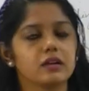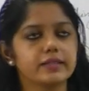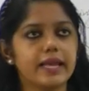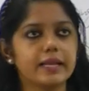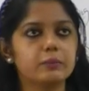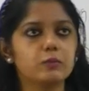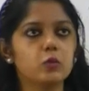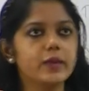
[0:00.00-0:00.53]

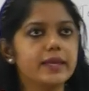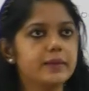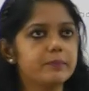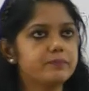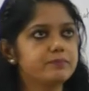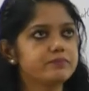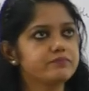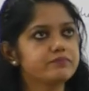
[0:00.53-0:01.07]
that movie,
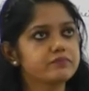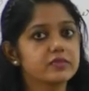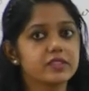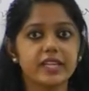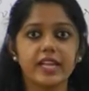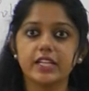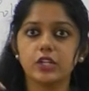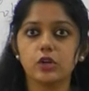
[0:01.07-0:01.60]

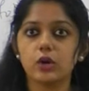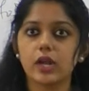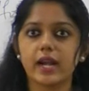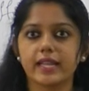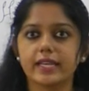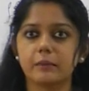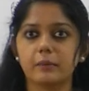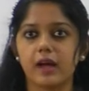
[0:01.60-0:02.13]

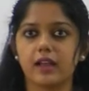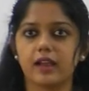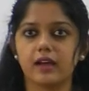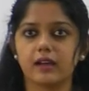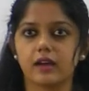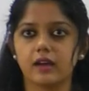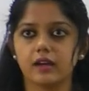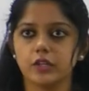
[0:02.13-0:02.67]
Kettiyolan and the
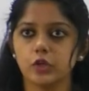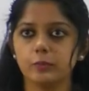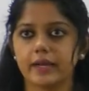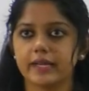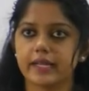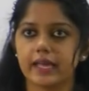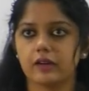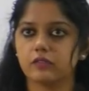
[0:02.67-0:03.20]
Malaga, you
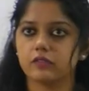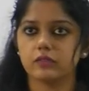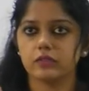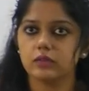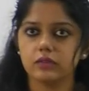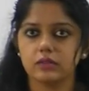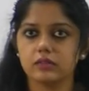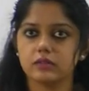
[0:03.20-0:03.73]
might have
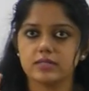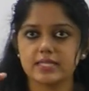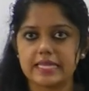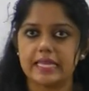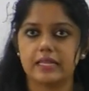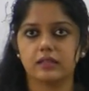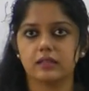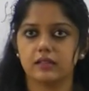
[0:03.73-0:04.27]

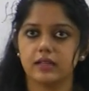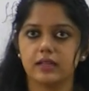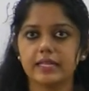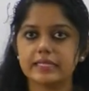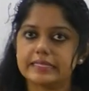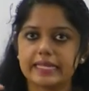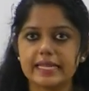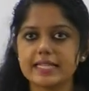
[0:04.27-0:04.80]
seen,
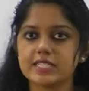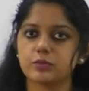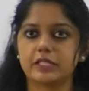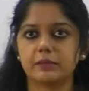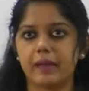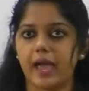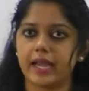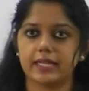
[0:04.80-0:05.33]
it deals
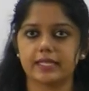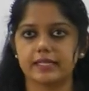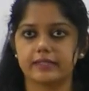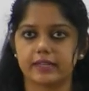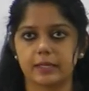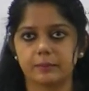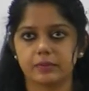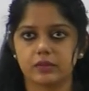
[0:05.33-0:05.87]
with marital
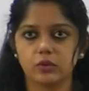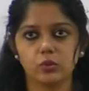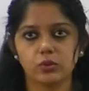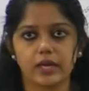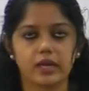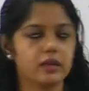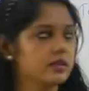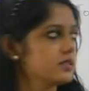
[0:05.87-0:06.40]
rape.
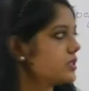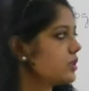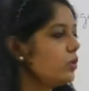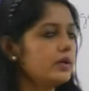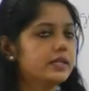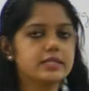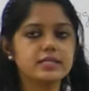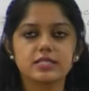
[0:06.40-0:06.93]
Okay,
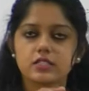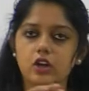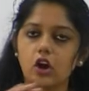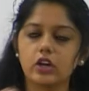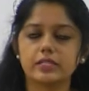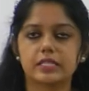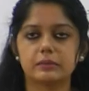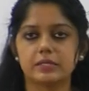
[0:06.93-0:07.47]
so it is
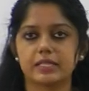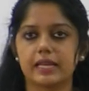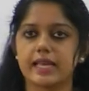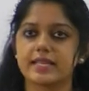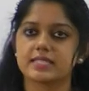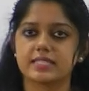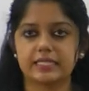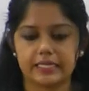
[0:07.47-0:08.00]
not
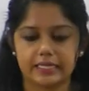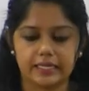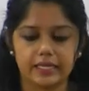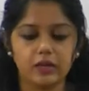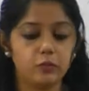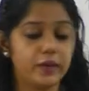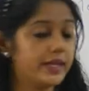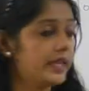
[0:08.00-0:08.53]
criminalized in
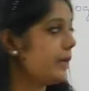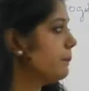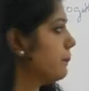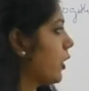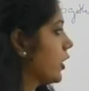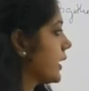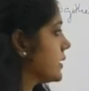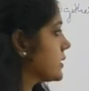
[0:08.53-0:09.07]
India, very
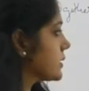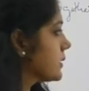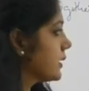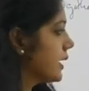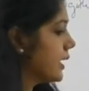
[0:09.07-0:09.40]
important.